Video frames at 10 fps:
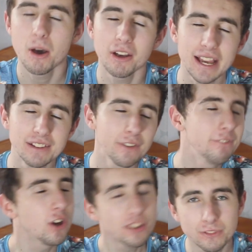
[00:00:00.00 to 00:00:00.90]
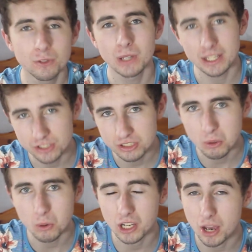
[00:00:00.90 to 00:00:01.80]
Okay, so first of all, let's
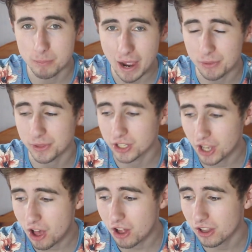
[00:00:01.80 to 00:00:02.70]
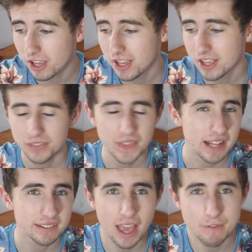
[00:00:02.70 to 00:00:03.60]
talk about the girl
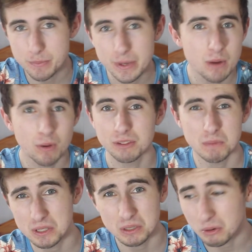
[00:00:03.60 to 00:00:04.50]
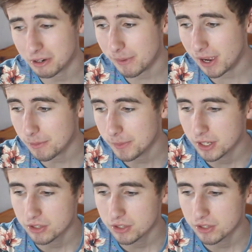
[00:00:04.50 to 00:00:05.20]
that everybody wants me to talk about.